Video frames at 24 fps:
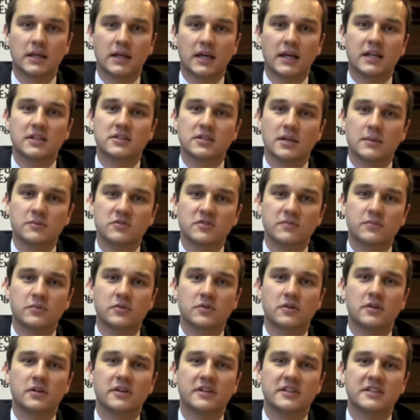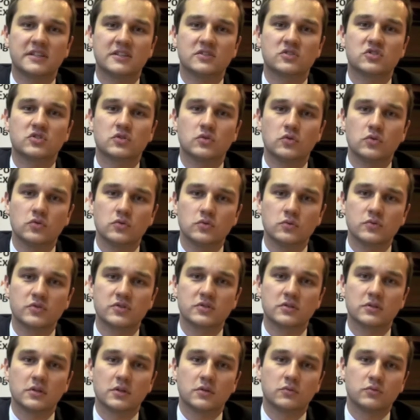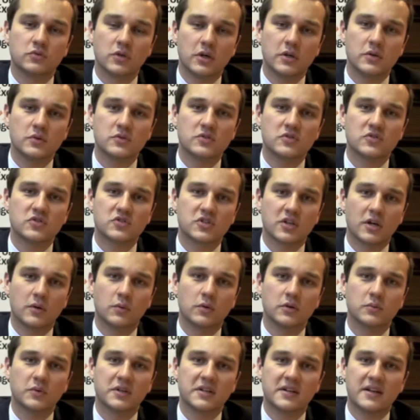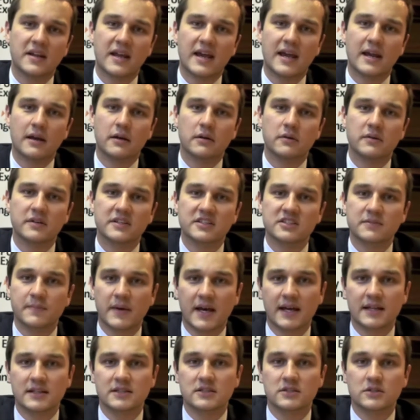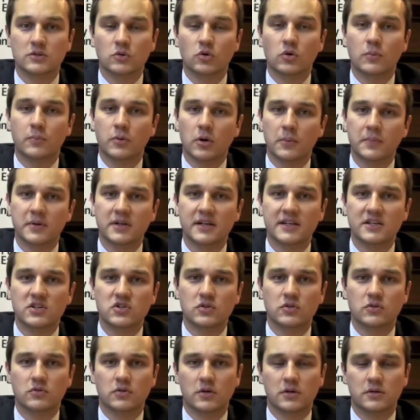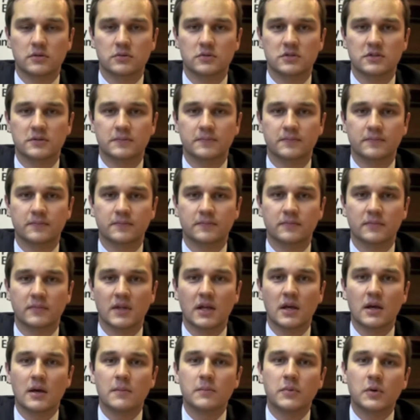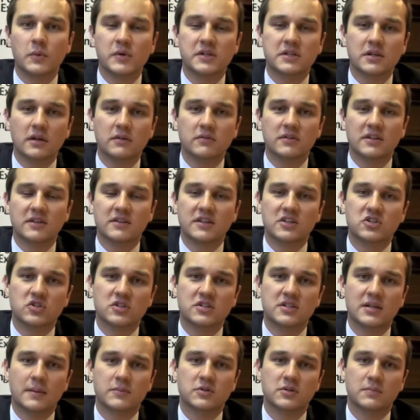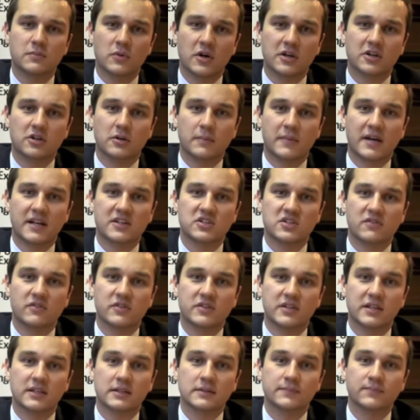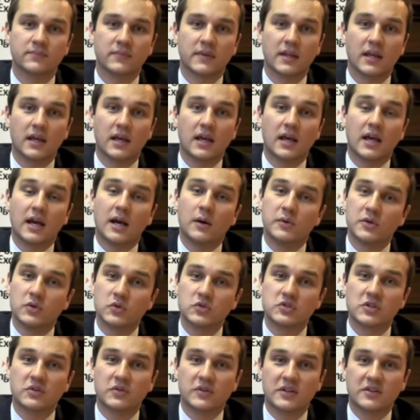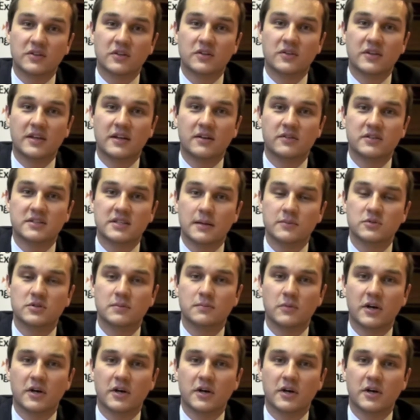in terms of providing schools, roads and so on when an area expands or a population grows. But we don't think they should attempt to micromanage everything. And we also think that their attempt to